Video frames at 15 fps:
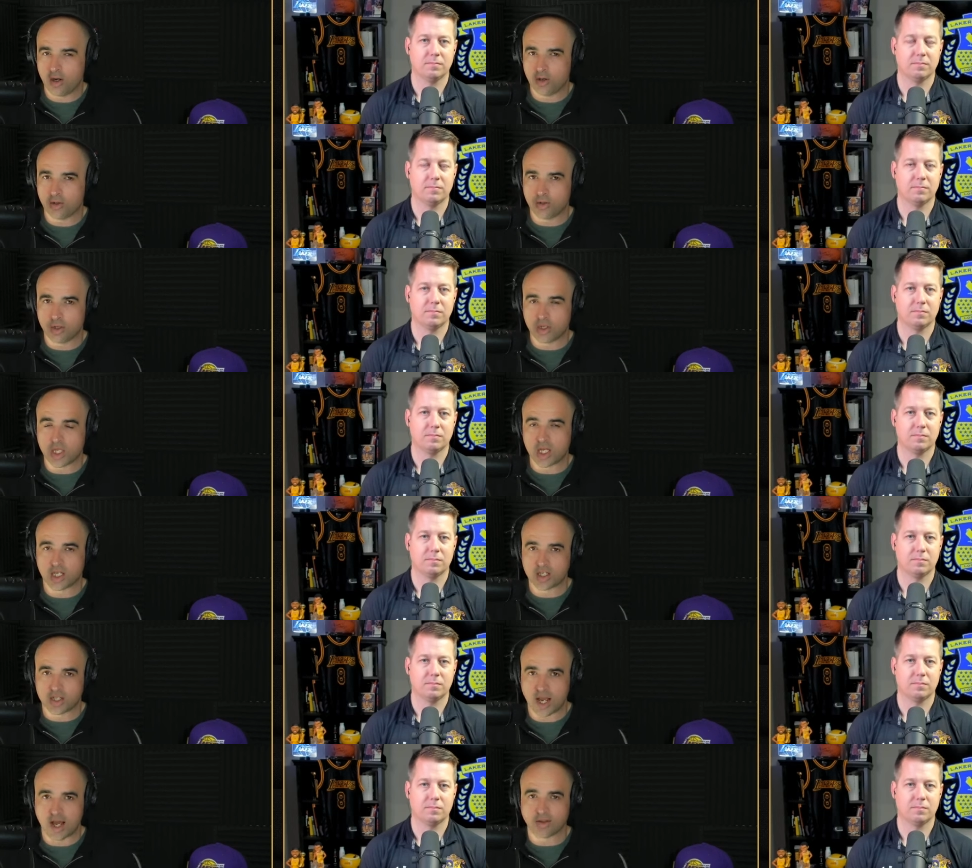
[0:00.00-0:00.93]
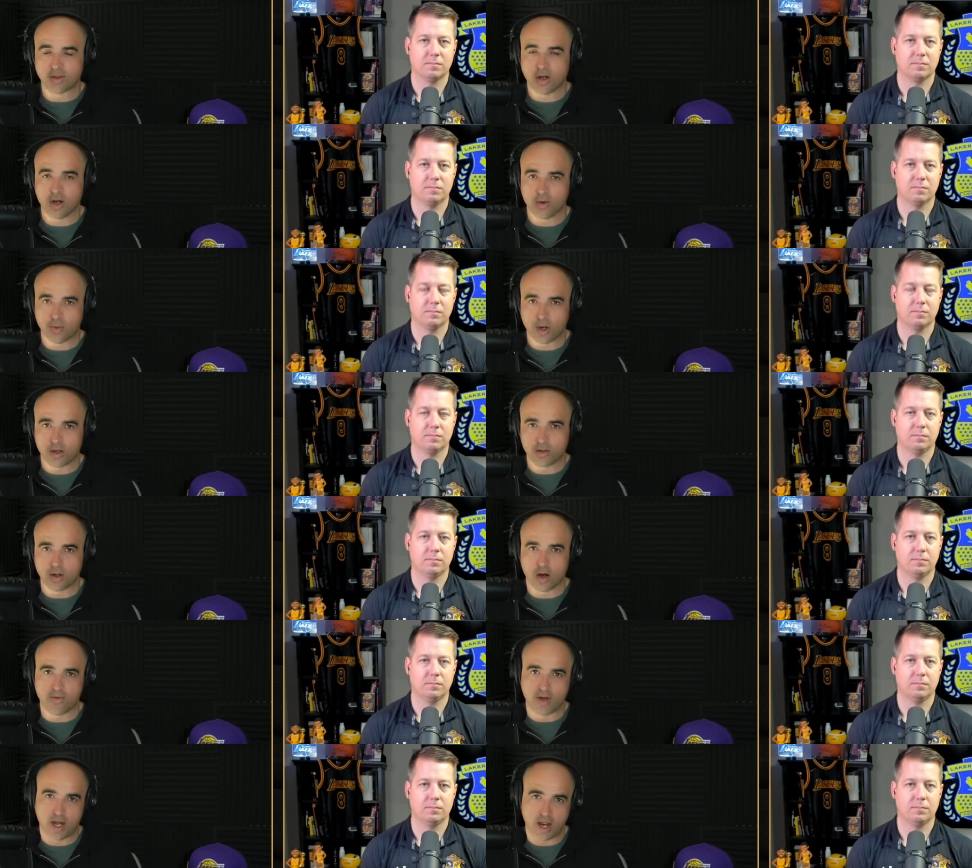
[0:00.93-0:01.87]
Speaker 1: do you think is out there where
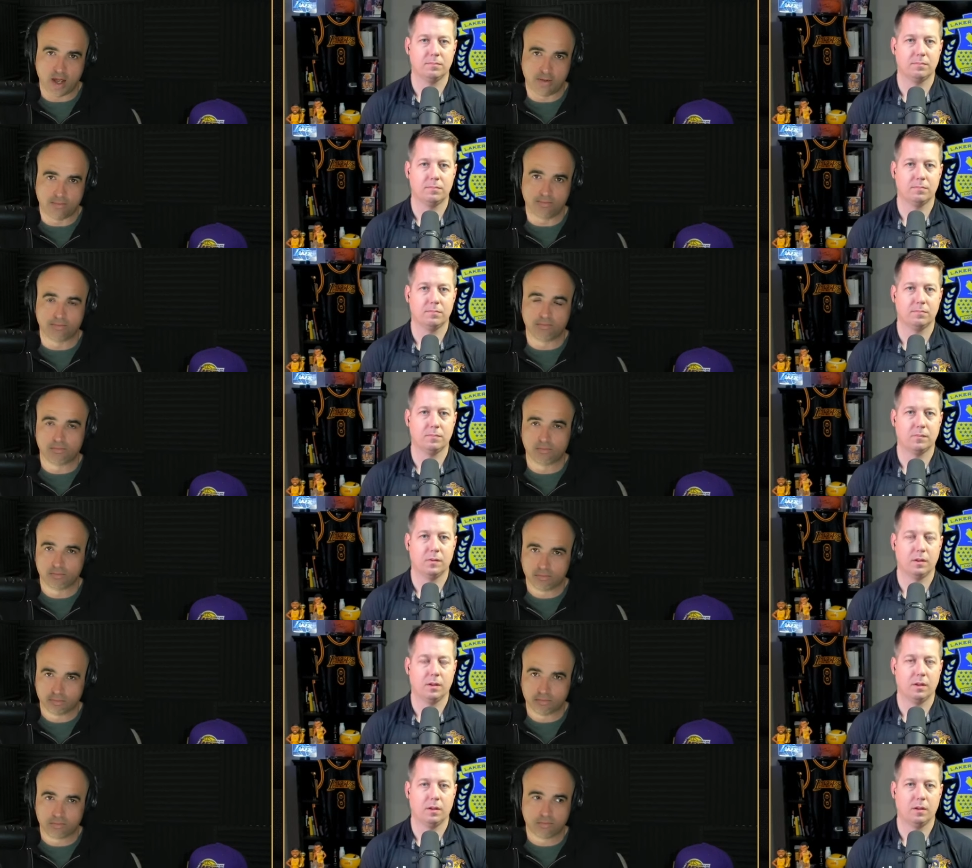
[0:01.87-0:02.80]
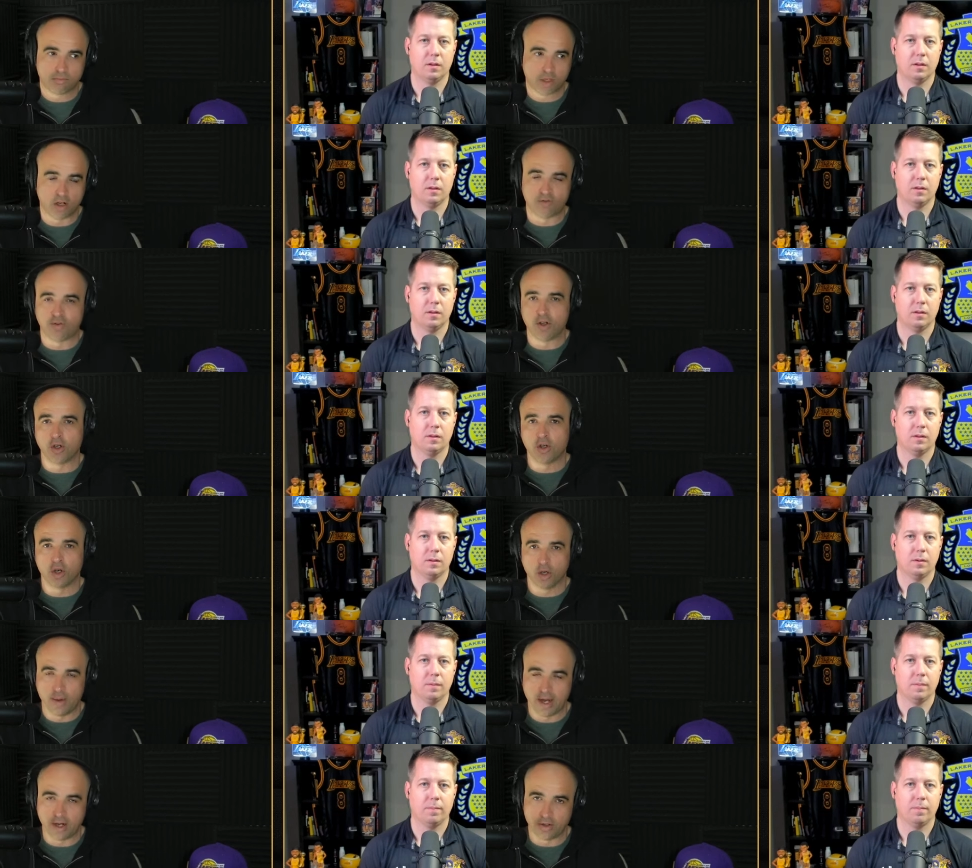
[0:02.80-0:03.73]
Darvin Ham could feel good
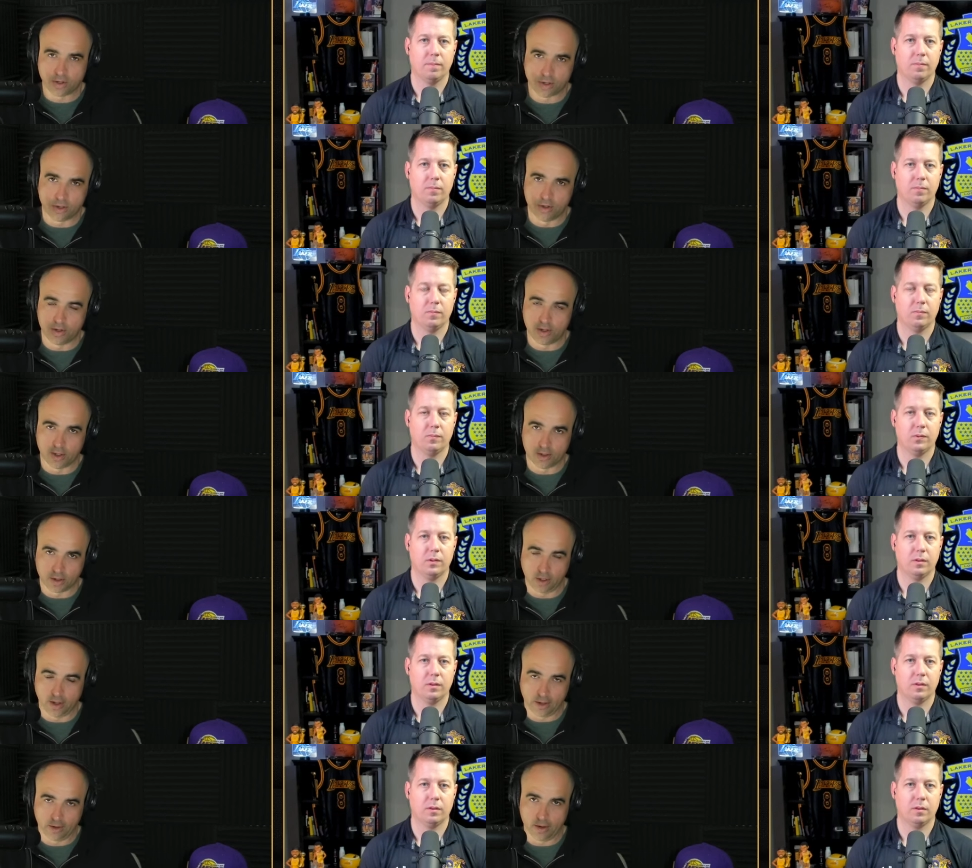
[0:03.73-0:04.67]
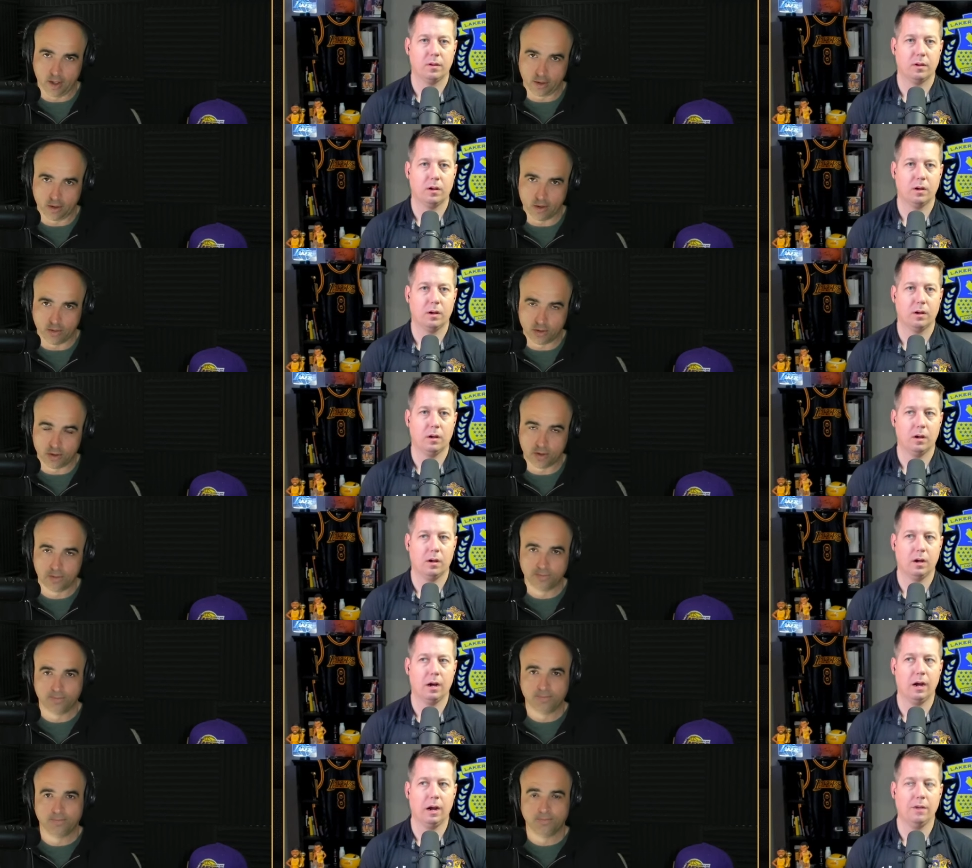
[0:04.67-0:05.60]
about his third year as a Laker head coach?
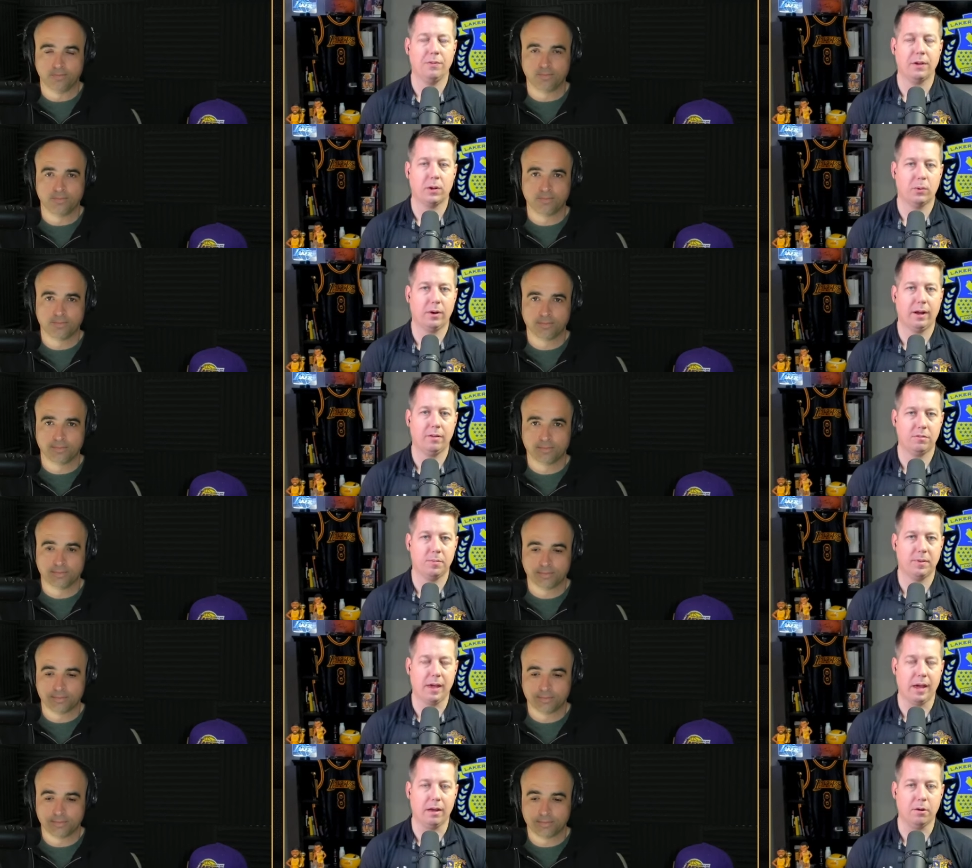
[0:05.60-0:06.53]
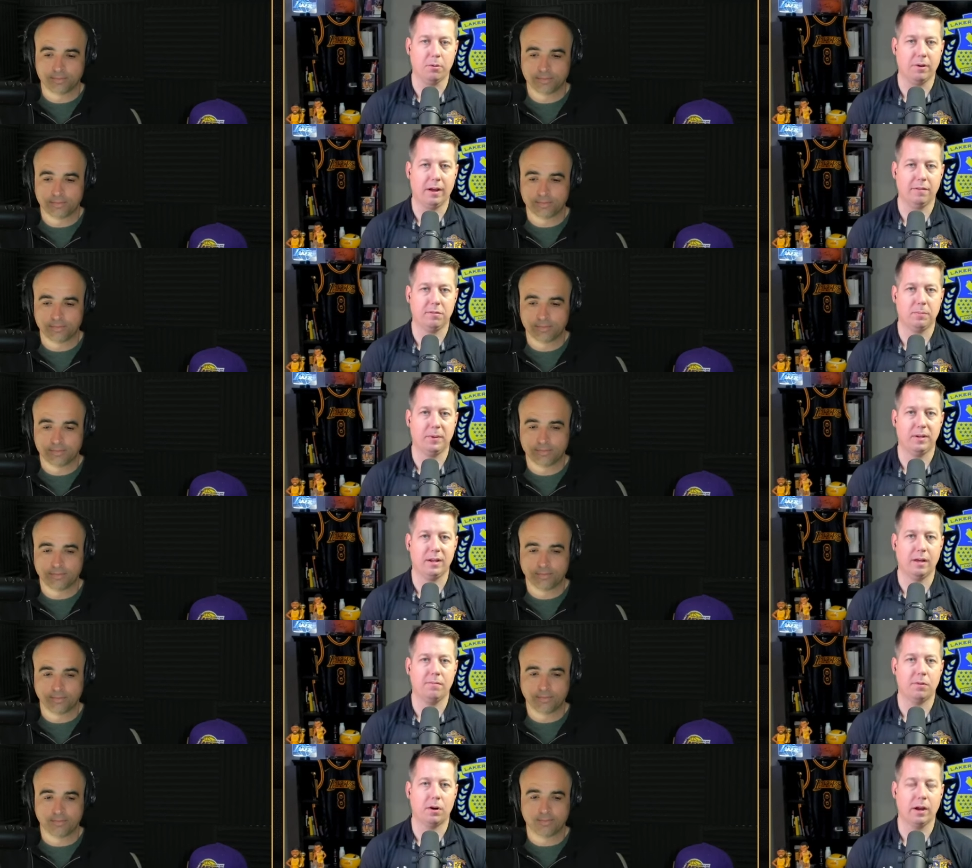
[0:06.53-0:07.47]
Speaker 2: I, think it would have to be that. It would have to be
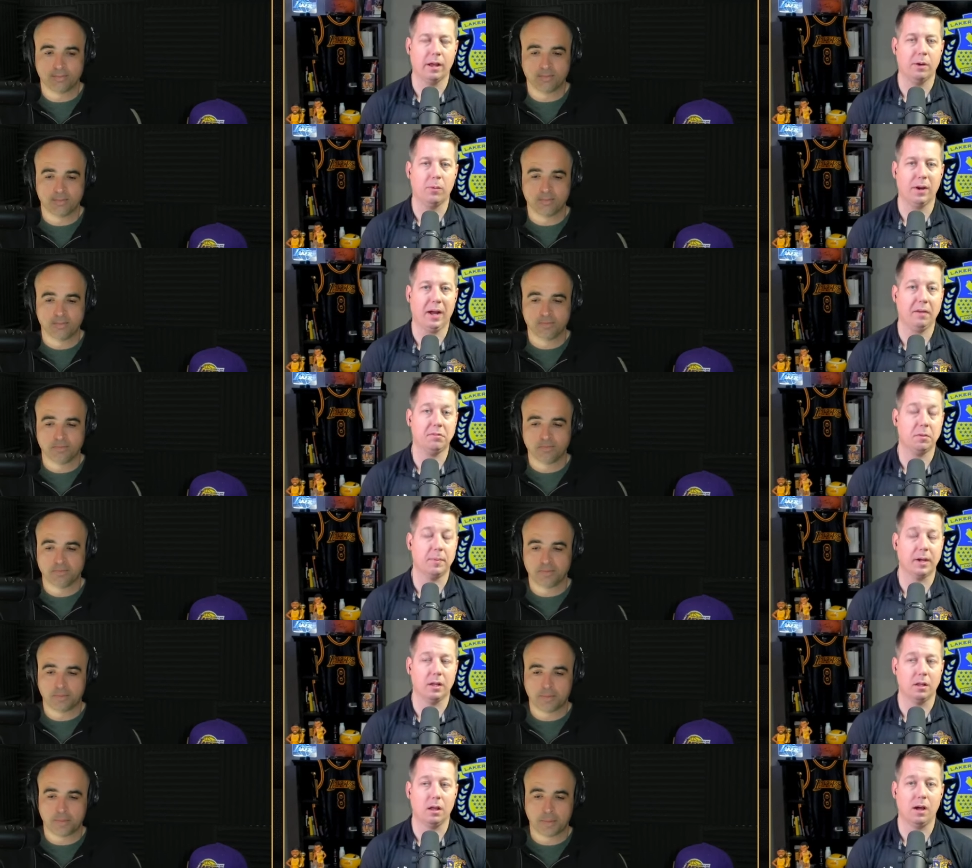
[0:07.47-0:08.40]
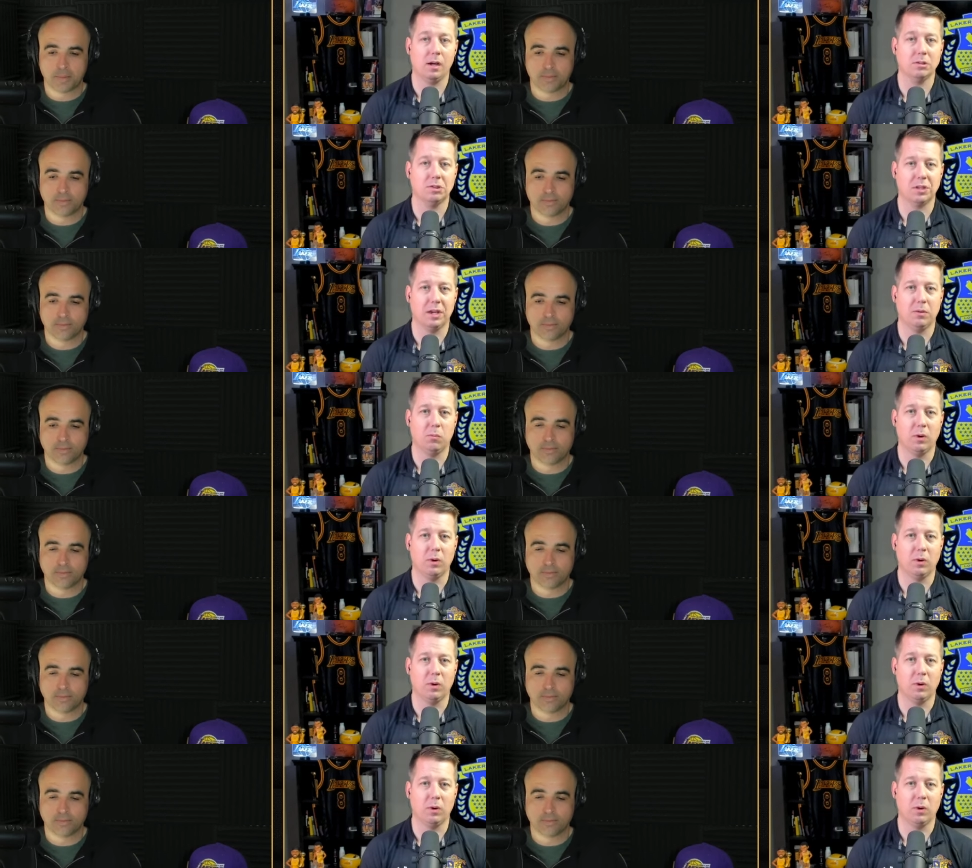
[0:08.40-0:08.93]
Denver, and it would have to be a loss in